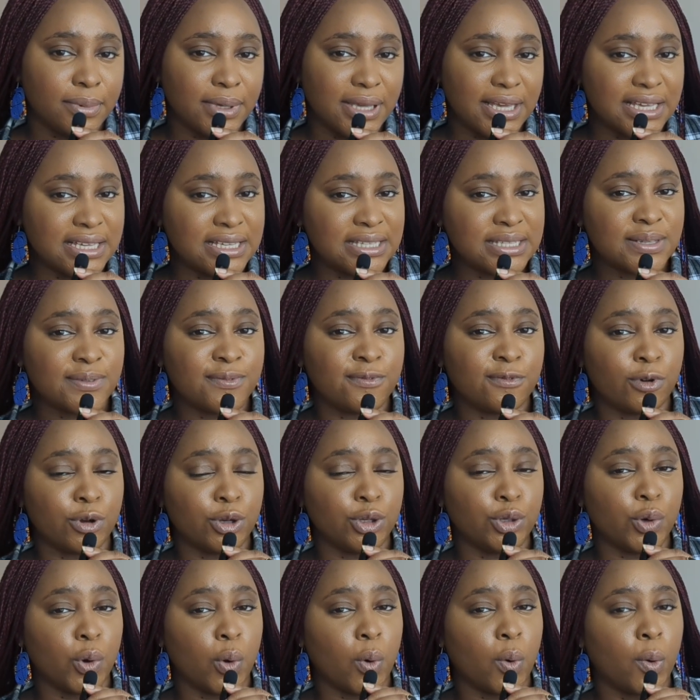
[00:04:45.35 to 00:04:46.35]
is
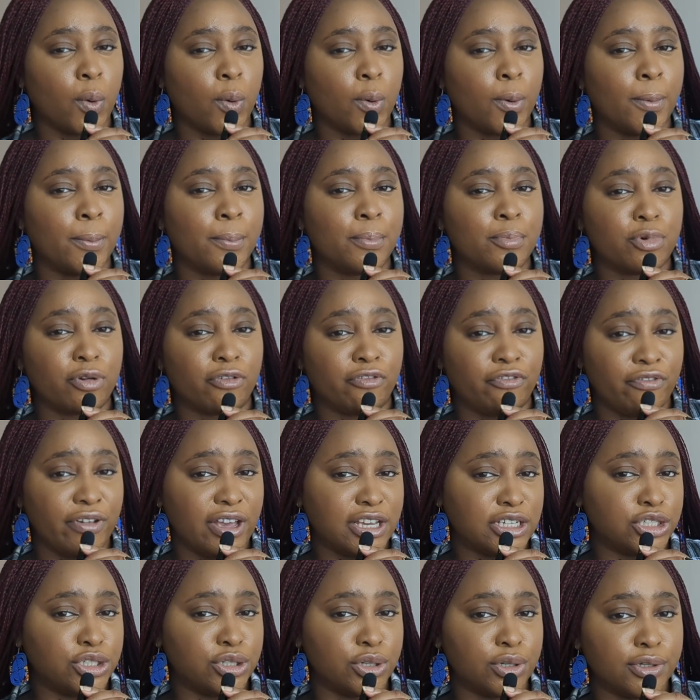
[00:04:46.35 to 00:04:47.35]
for your
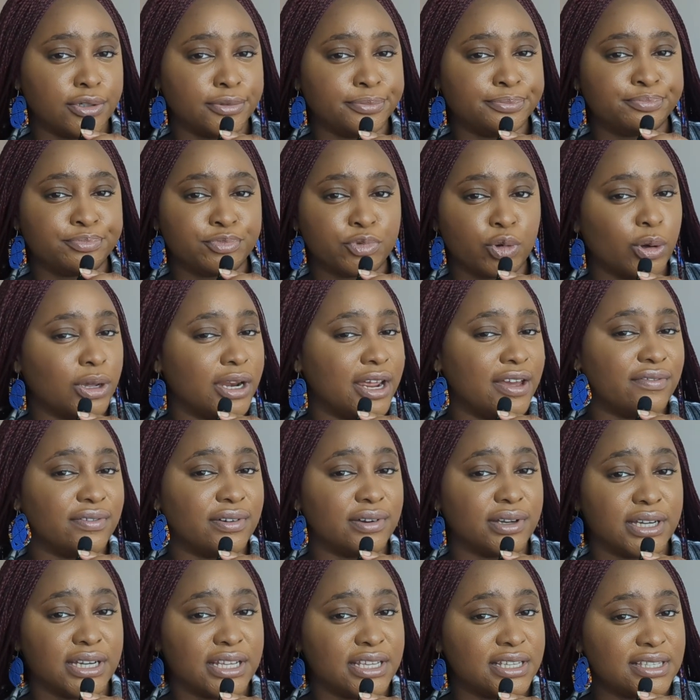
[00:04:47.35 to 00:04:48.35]
profession,
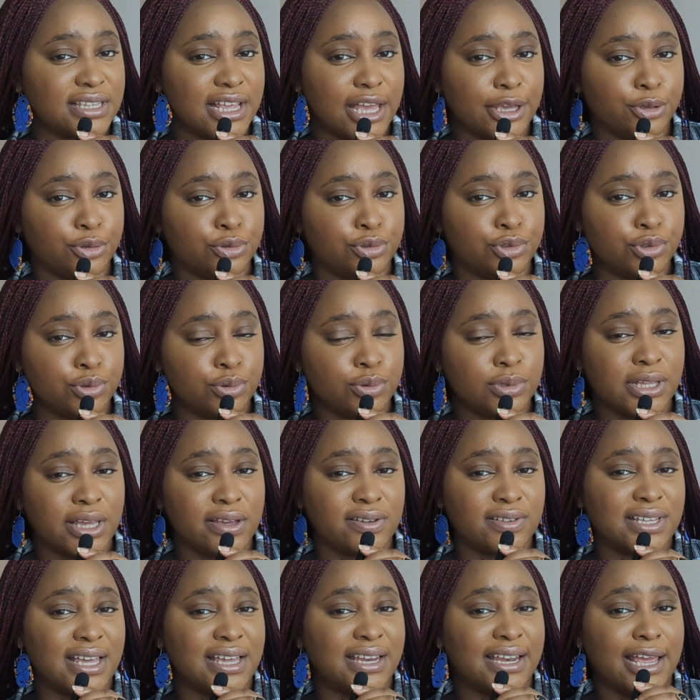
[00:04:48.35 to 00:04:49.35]
whatever it is that you do.
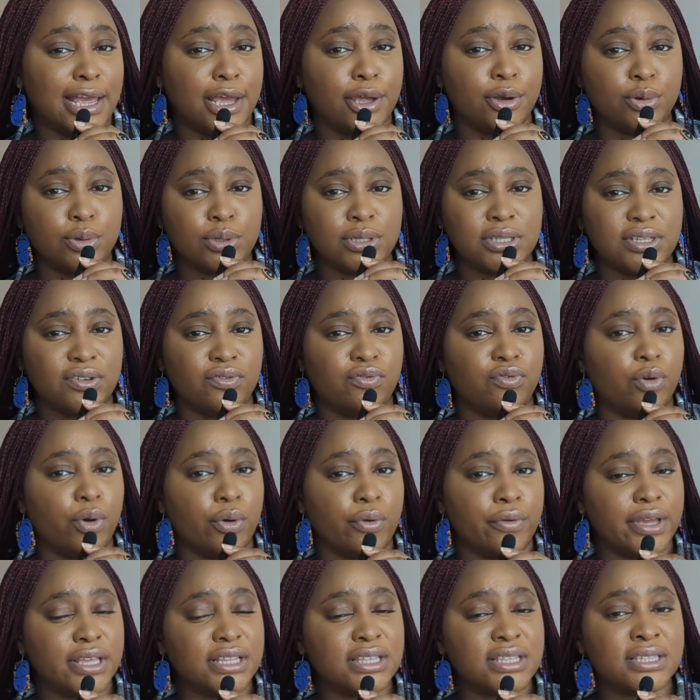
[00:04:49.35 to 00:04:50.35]
There's an NOC
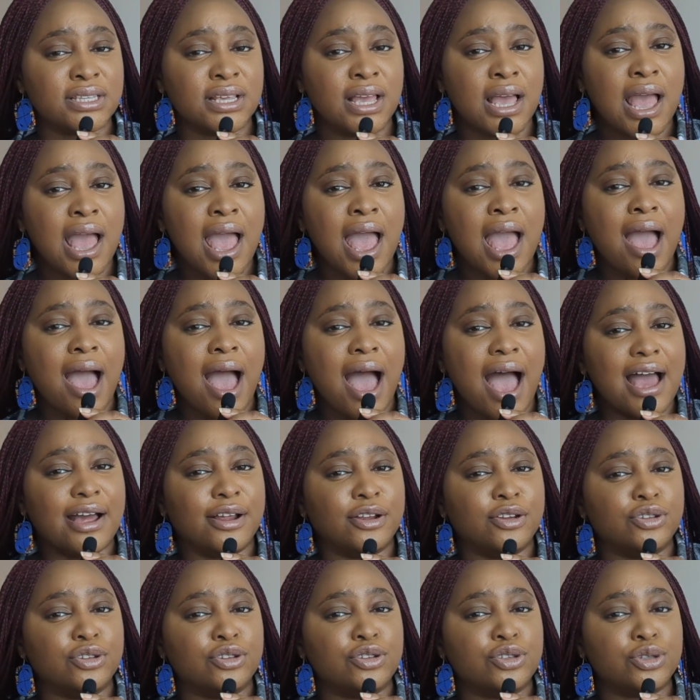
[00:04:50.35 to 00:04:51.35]
for it,
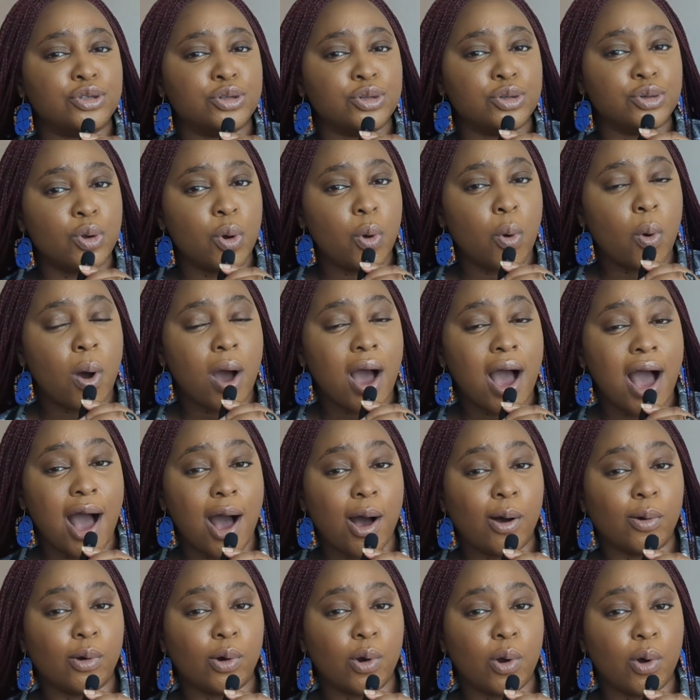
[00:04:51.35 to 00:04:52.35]
and to know
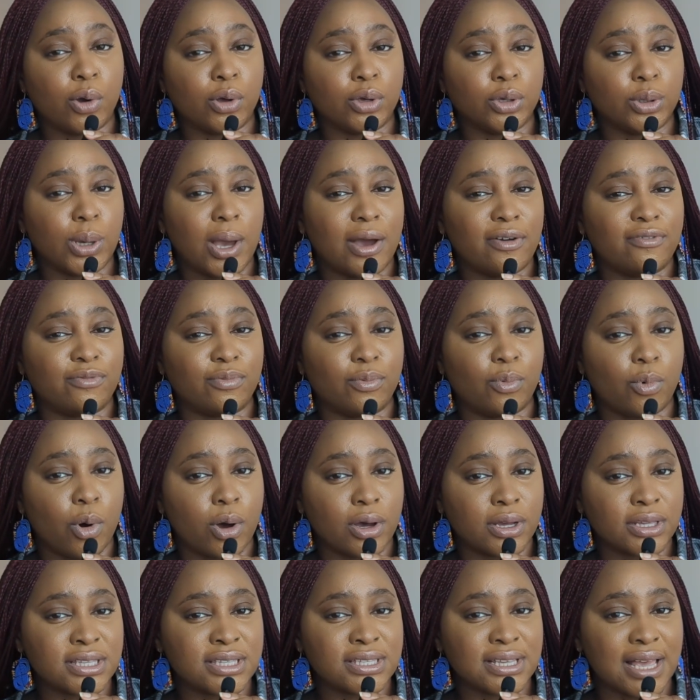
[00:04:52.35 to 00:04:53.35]
how long you have
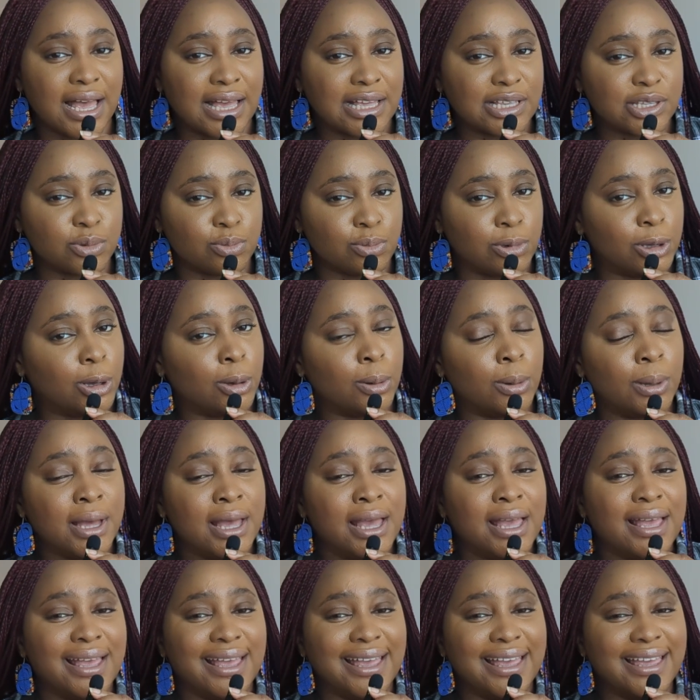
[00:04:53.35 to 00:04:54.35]
worked as well
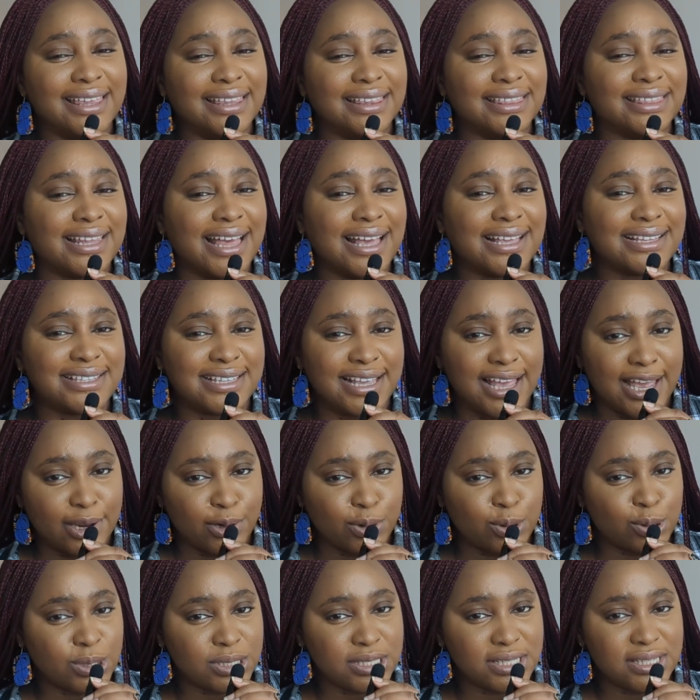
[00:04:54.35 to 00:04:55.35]
in that
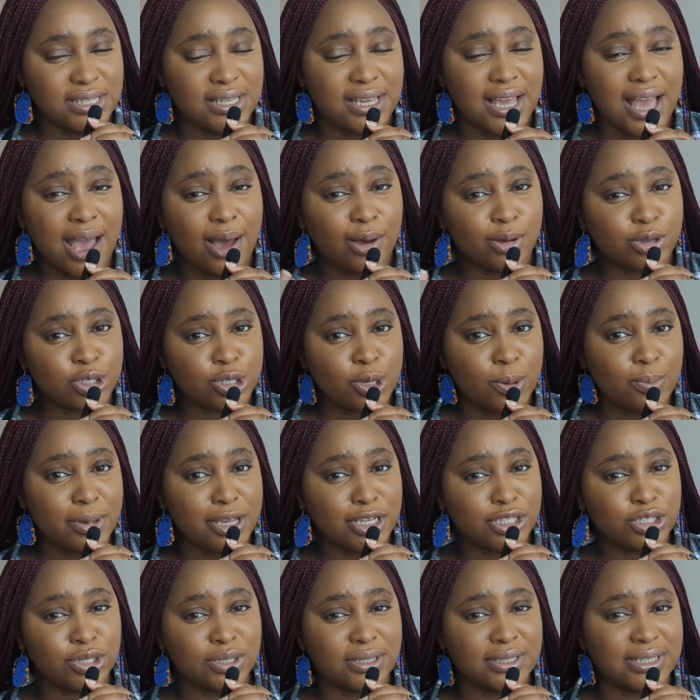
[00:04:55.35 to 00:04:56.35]
NOC. I also
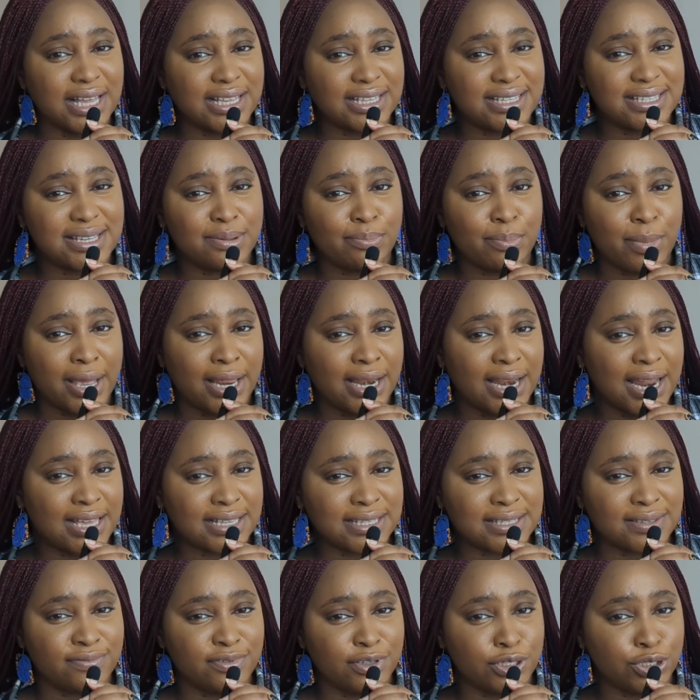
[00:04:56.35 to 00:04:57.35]
mentioned that in my
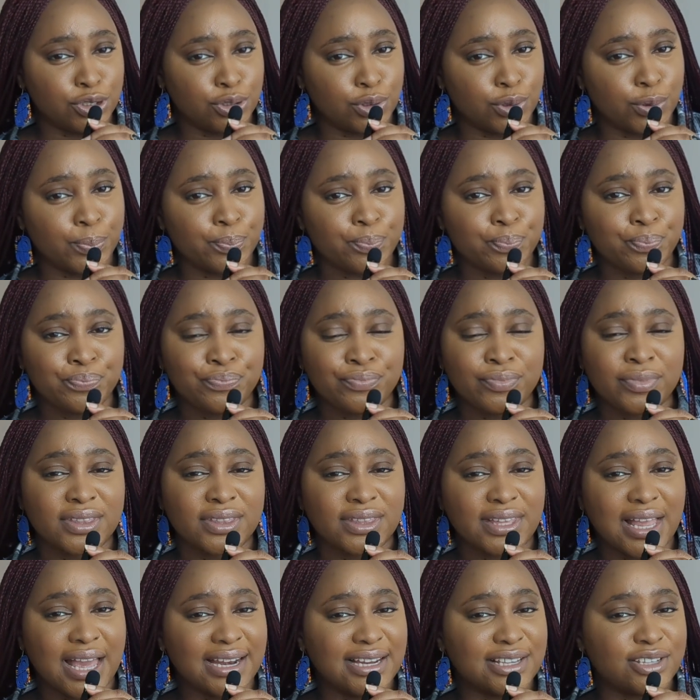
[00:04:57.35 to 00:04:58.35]
last video.
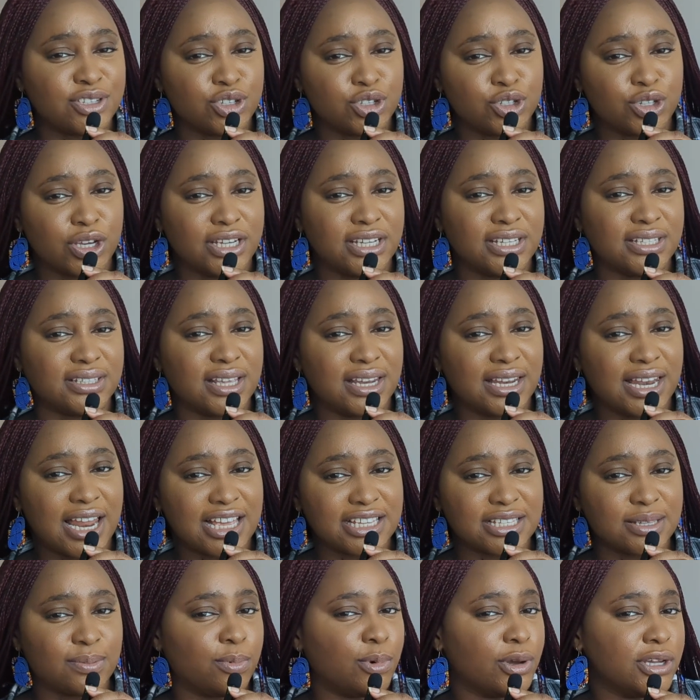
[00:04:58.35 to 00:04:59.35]
That is usually the
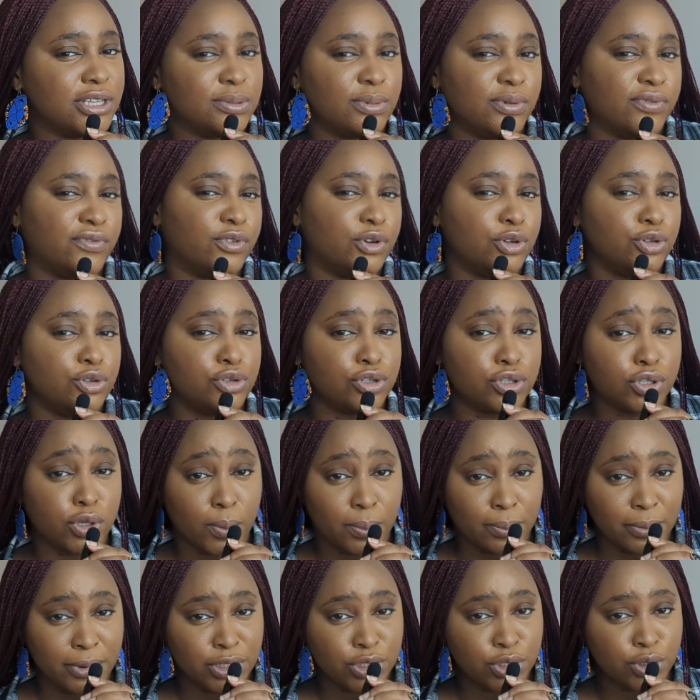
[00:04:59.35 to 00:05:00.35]
last point before you
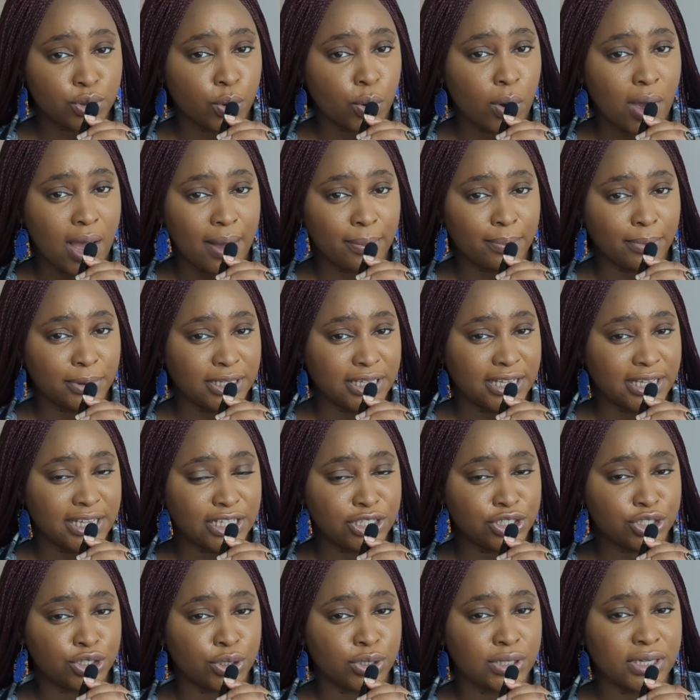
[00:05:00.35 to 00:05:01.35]
submit your
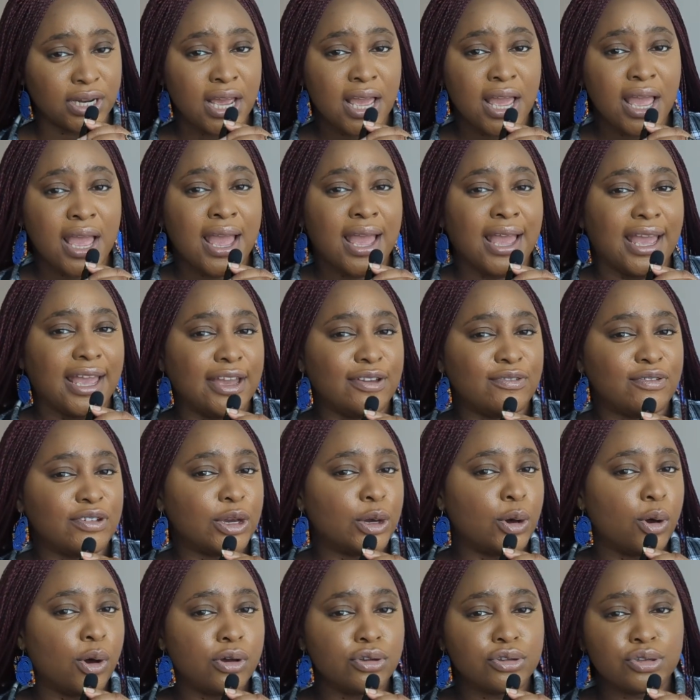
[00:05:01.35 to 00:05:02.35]
application. If
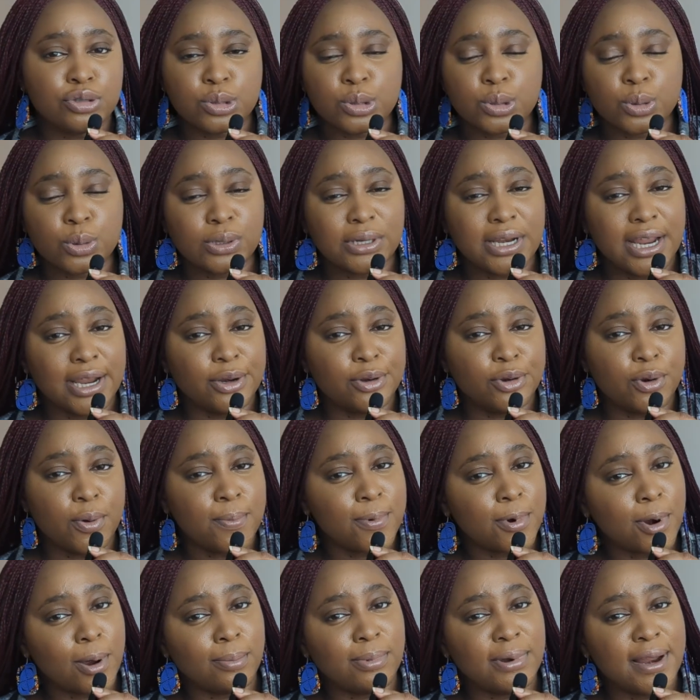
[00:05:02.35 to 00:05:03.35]
it goes through, then no
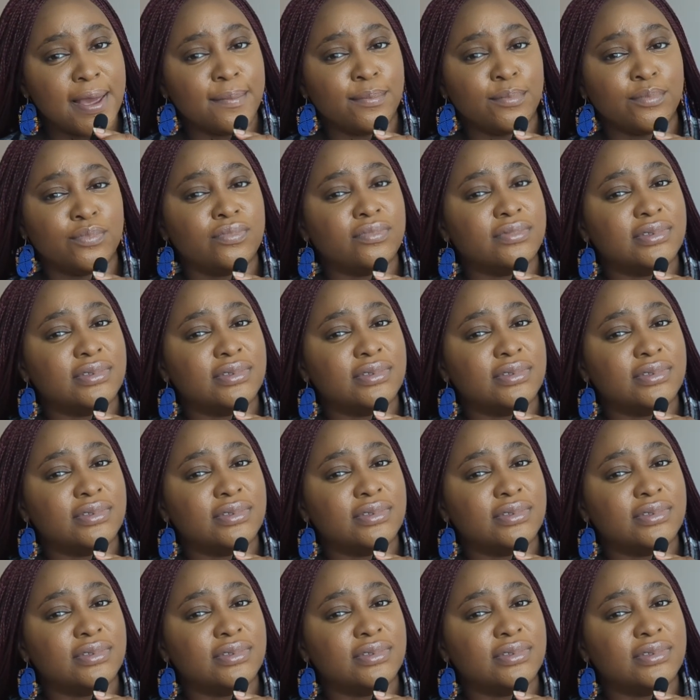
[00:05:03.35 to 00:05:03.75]
problem.